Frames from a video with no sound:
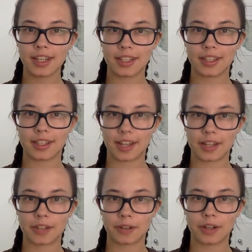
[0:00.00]
in the
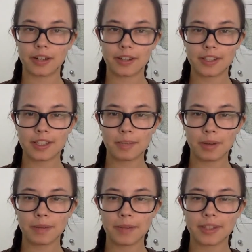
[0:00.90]
Natural Areas
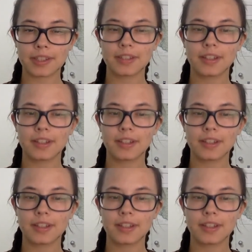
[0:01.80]
Department.